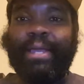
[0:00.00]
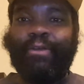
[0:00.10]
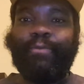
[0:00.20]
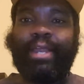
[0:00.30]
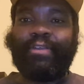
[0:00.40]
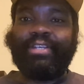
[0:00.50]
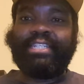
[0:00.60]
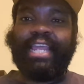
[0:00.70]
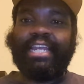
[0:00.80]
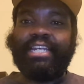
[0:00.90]
better records
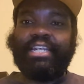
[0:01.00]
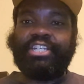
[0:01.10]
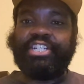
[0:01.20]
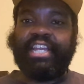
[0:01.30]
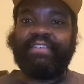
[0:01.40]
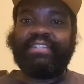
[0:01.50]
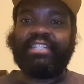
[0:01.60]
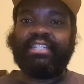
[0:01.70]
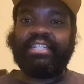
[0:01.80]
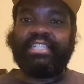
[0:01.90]
than the
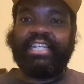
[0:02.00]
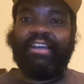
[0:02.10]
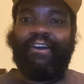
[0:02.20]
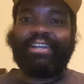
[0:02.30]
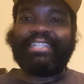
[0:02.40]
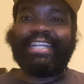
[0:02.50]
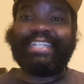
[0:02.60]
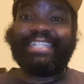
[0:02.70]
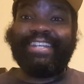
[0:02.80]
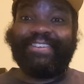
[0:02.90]
Chiefs, the Seahawks, and
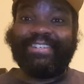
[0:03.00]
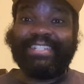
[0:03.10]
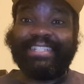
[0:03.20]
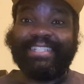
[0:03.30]
the Steelers.